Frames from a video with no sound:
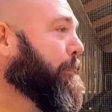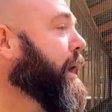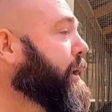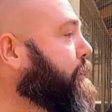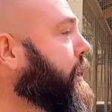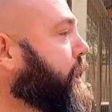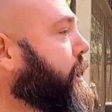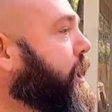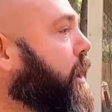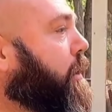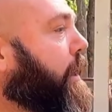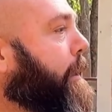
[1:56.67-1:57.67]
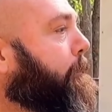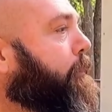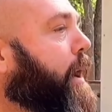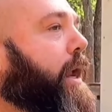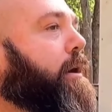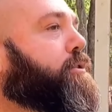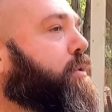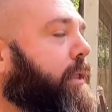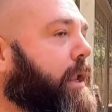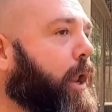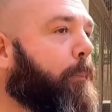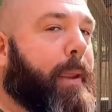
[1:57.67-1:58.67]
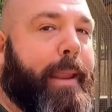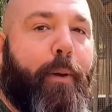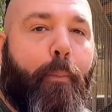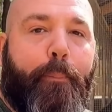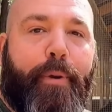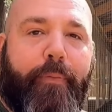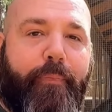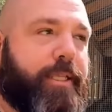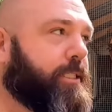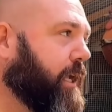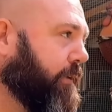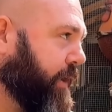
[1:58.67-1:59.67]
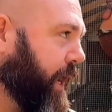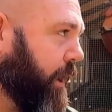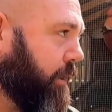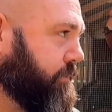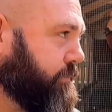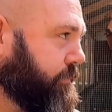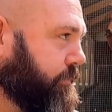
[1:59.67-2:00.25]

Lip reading: But here's what they do. People put this stuff out,